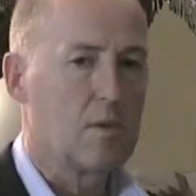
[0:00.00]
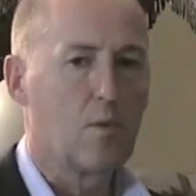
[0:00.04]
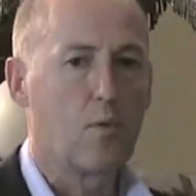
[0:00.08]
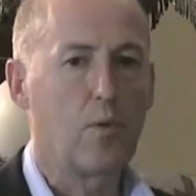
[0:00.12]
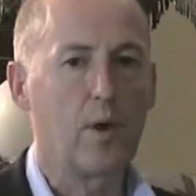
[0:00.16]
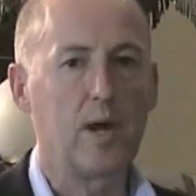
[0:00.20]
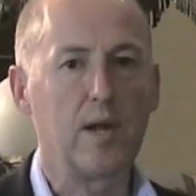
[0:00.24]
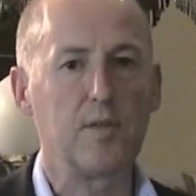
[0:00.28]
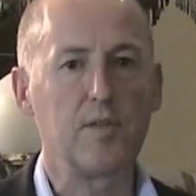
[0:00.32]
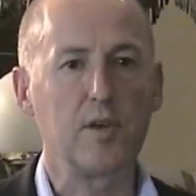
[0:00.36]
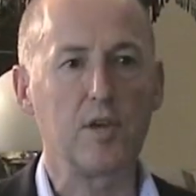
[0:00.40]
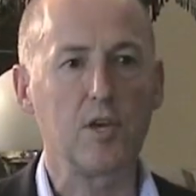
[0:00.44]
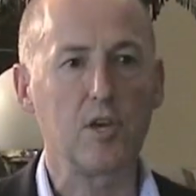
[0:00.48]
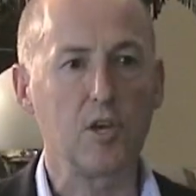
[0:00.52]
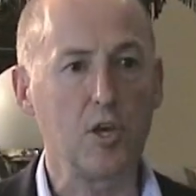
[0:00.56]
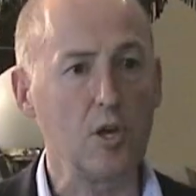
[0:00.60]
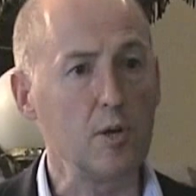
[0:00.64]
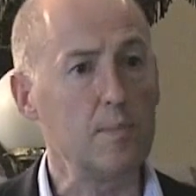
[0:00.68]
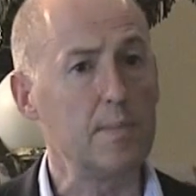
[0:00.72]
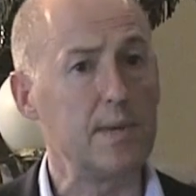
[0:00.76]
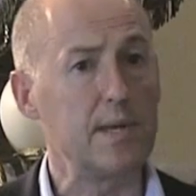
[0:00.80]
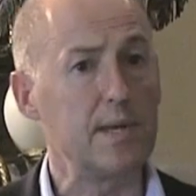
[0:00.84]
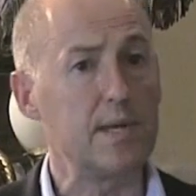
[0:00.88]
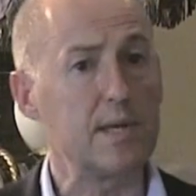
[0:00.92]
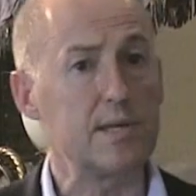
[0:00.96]
where the
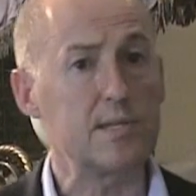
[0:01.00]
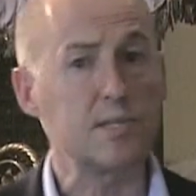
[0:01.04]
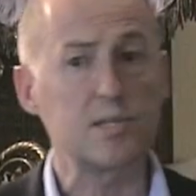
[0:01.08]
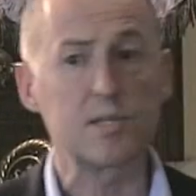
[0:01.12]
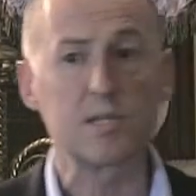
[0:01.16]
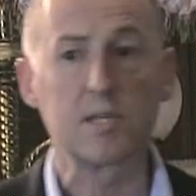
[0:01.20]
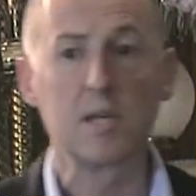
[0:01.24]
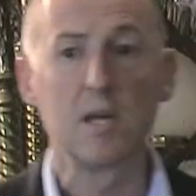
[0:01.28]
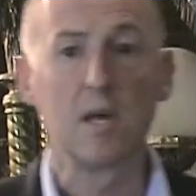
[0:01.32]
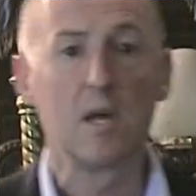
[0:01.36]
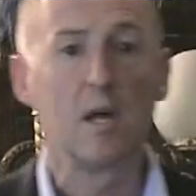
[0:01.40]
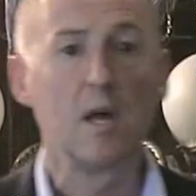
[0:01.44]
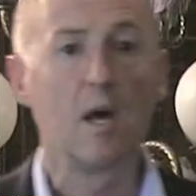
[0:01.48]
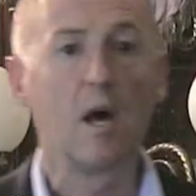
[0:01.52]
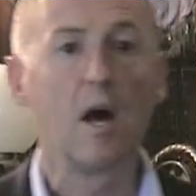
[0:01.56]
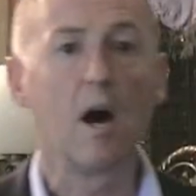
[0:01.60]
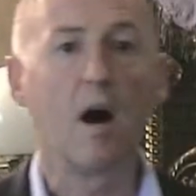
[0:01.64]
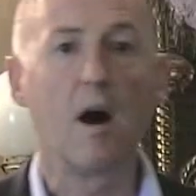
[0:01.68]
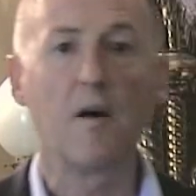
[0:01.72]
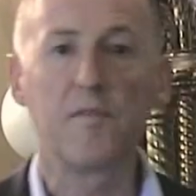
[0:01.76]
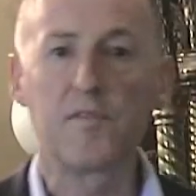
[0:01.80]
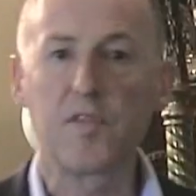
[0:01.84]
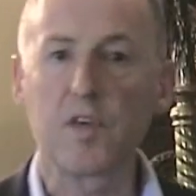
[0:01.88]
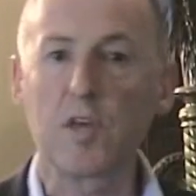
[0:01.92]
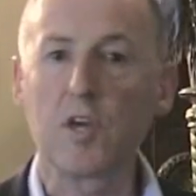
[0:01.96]
humanness
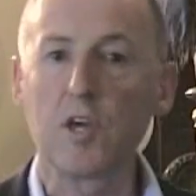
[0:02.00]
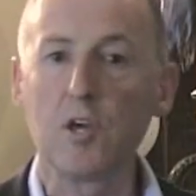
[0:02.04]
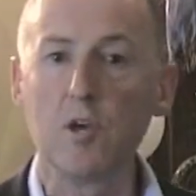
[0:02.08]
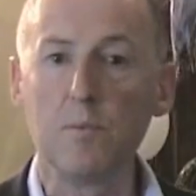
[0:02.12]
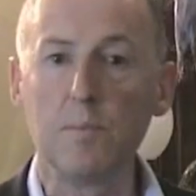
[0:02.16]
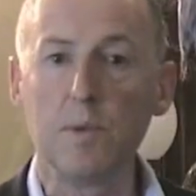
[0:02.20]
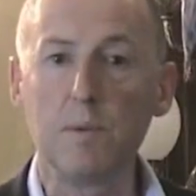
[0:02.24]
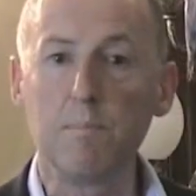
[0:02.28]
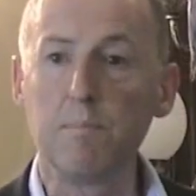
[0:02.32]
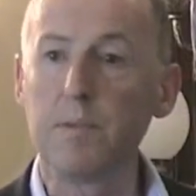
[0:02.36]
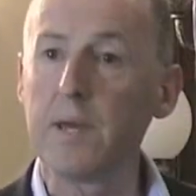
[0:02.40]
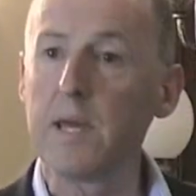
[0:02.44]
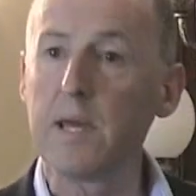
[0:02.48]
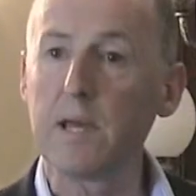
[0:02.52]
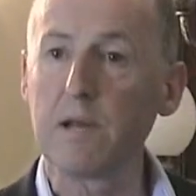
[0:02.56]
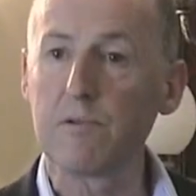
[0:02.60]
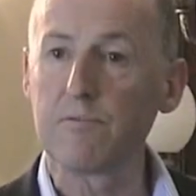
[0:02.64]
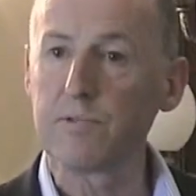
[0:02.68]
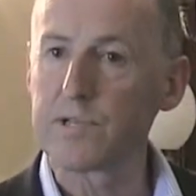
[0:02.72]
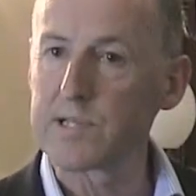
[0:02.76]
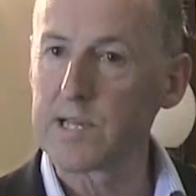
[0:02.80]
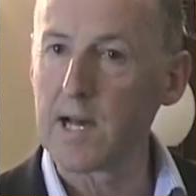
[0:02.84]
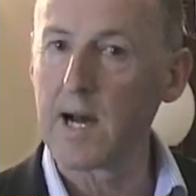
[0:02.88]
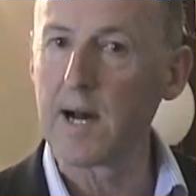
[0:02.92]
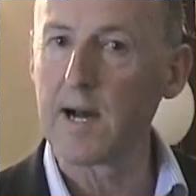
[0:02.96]
of the human being
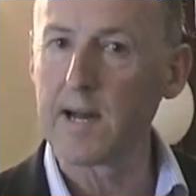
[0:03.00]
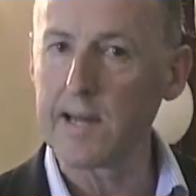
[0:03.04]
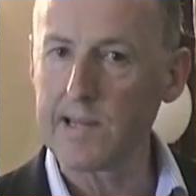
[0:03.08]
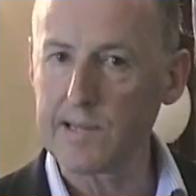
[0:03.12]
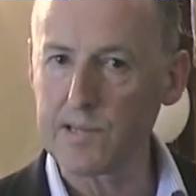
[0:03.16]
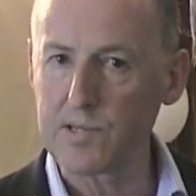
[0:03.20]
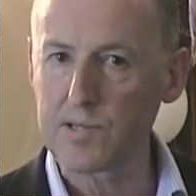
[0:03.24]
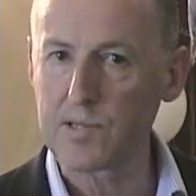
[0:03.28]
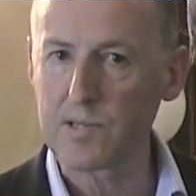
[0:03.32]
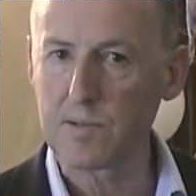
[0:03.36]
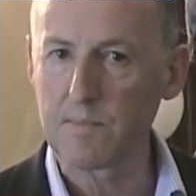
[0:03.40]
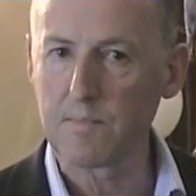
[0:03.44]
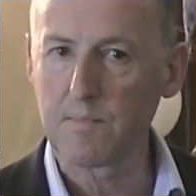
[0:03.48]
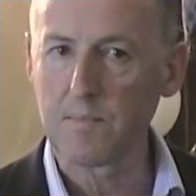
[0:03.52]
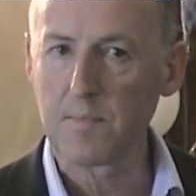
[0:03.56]
resides.